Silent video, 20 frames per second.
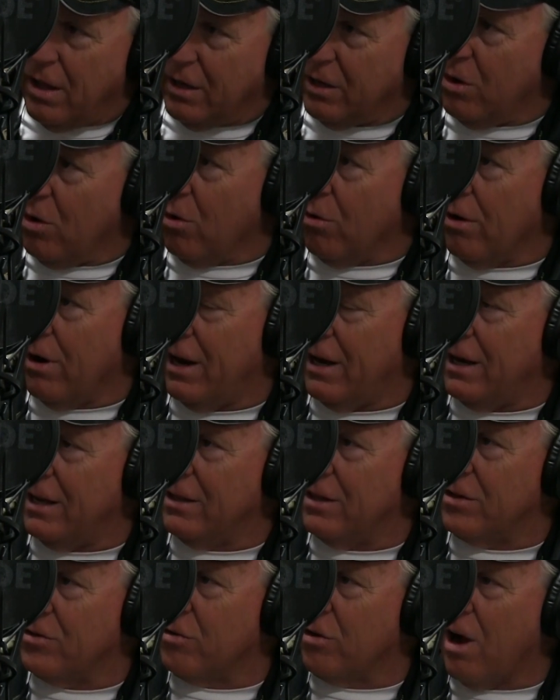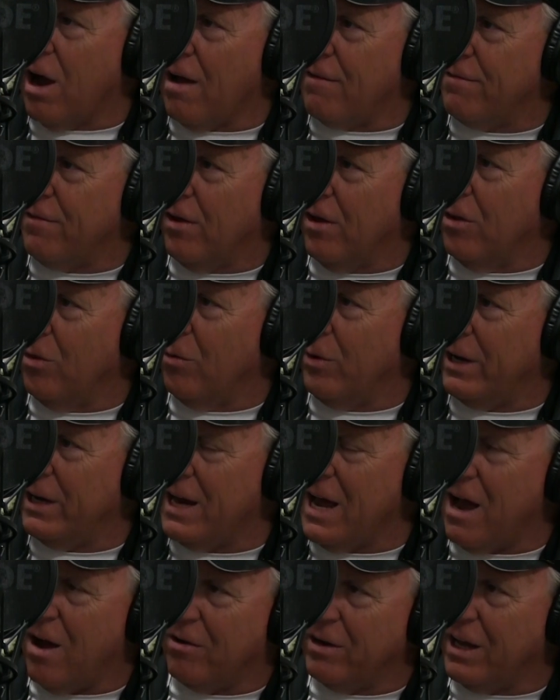and go right in the trough all the way
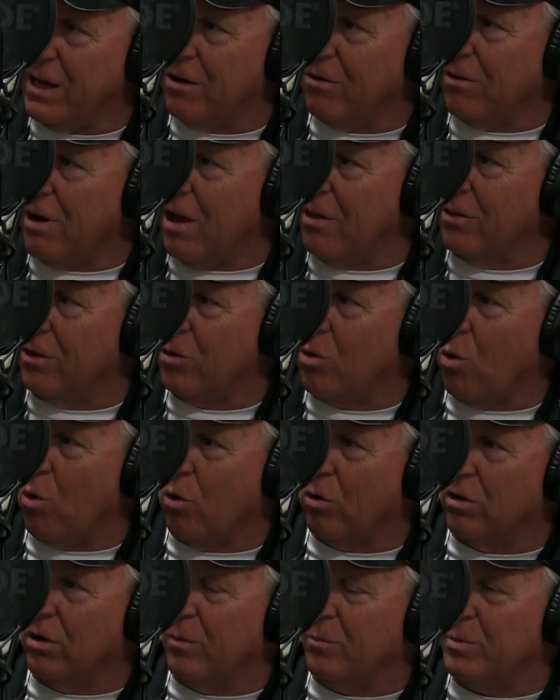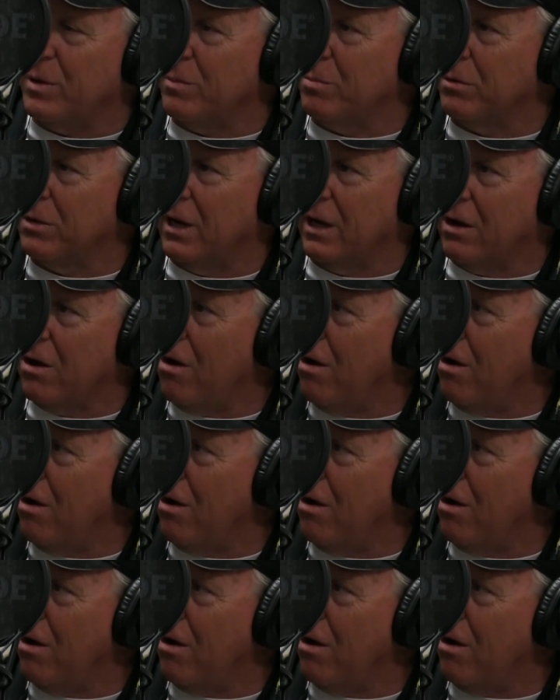down, get around the corner, and people are like,